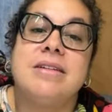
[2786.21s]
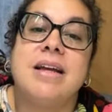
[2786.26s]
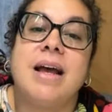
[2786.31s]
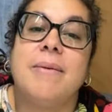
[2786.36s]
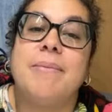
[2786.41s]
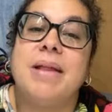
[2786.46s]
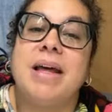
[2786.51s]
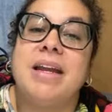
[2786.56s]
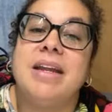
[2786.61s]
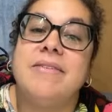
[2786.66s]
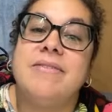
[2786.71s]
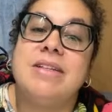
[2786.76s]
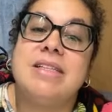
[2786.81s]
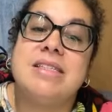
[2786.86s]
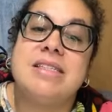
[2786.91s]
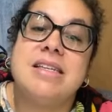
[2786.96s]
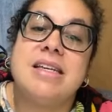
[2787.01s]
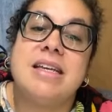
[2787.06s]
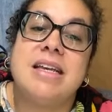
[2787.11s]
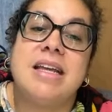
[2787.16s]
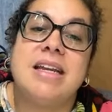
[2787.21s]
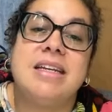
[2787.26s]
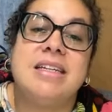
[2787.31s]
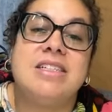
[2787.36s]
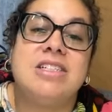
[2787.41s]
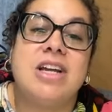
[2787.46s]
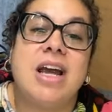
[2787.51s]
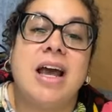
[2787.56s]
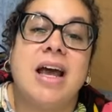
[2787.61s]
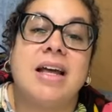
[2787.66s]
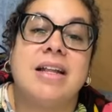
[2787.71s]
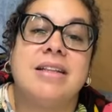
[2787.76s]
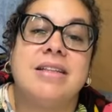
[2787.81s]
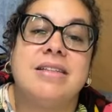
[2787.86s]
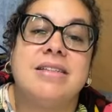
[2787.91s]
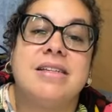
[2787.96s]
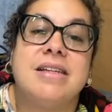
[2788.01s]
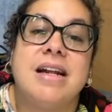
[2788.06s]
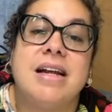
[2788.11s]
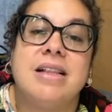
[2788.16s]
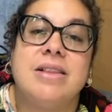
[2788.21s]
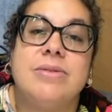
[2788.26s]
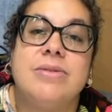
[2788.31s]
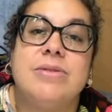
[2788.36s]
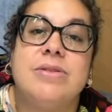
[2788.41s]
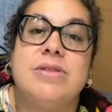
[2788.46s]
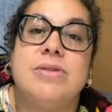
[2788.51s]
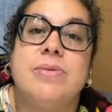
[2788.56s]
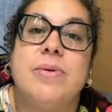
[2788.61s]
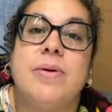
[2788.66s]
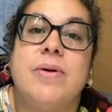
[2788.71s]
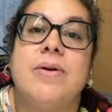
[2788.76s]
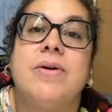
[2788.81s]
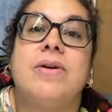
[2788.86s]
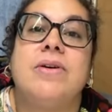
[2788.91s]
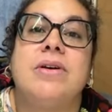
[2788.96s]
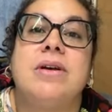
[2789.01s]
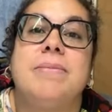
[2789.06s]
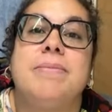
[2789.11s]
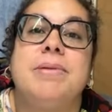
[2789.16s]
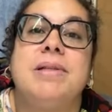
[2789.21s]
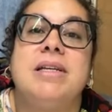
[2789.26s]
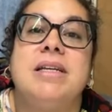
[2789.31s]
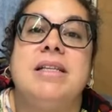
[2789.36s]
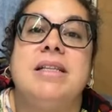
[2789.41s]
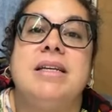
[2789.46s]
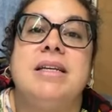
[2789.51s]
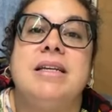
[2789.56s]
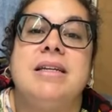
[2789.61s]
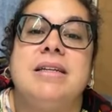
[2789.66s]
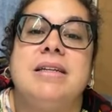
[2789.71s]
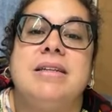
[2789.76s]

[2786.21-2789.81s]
I'm not even seeing any chat. Did I lose you all completely?